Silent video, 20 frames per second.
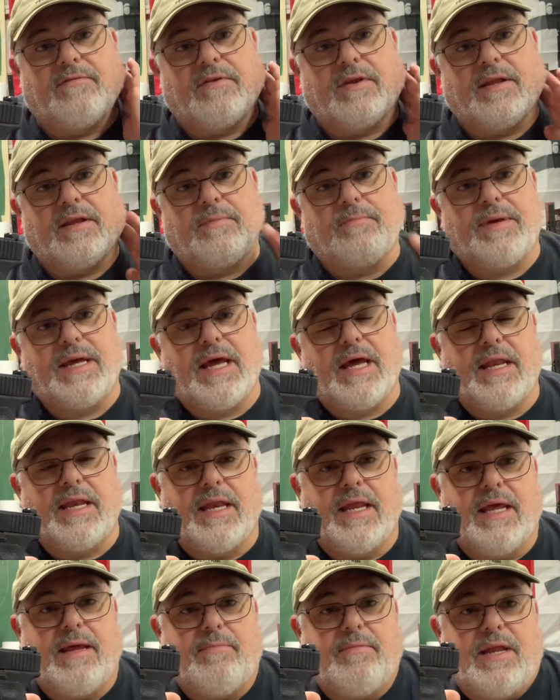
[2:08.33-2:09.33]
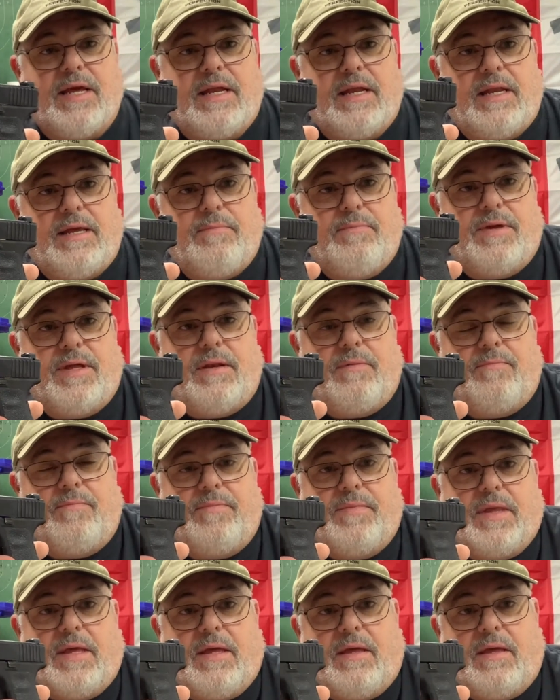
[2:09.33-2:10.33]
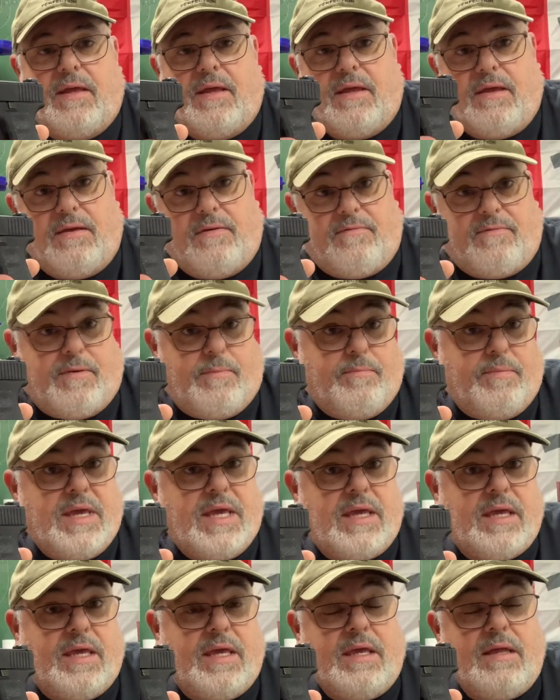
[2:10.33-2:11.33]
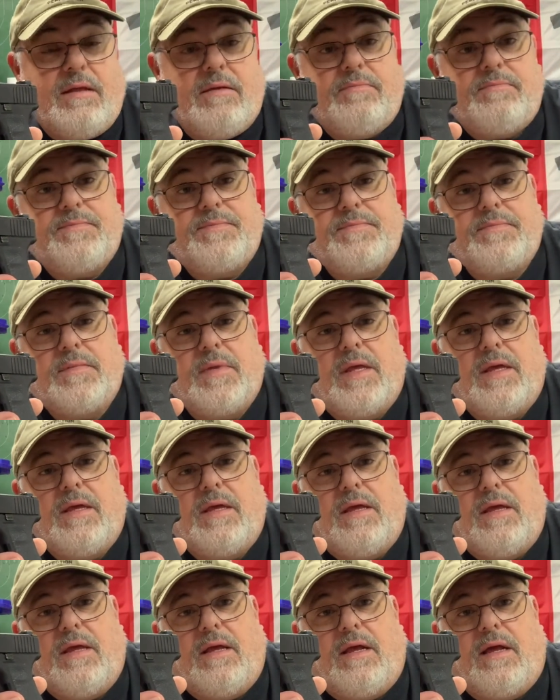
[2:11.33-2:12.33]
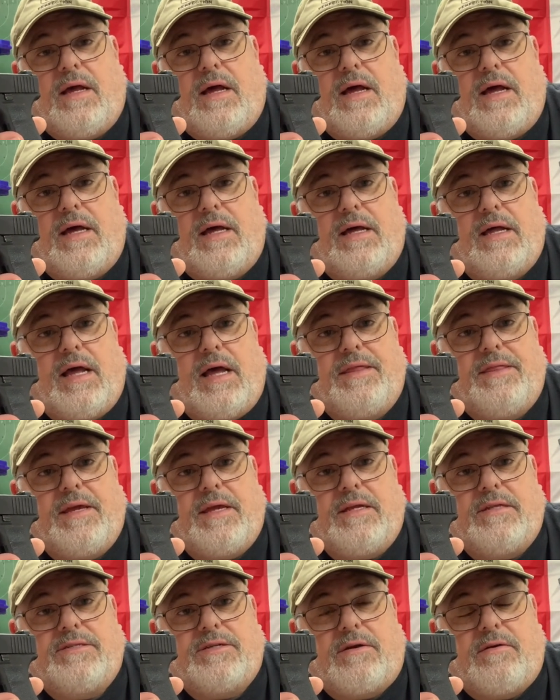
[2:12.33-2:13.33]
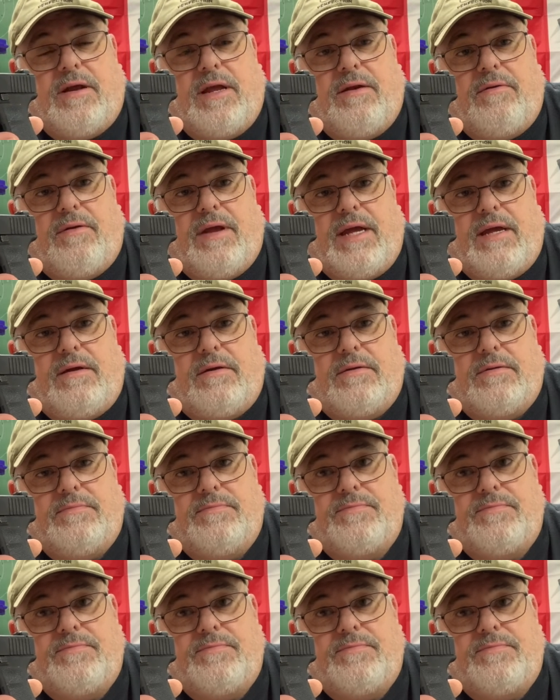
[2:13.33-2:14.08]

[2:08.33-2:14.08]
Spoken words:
it a bad name lately, but for me, I think it's a great round.